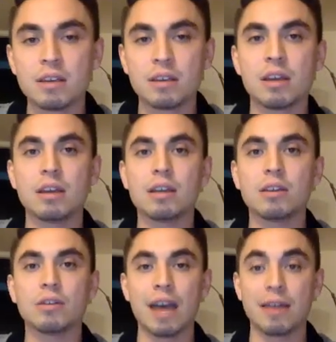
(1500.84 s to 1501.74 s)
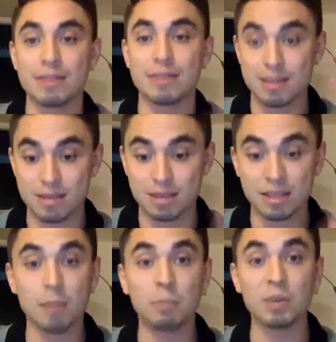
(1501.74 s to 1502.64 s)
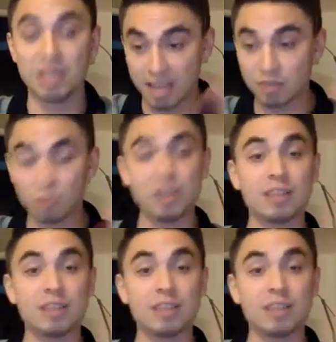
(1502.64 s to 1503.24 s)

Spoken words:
in either that this company is what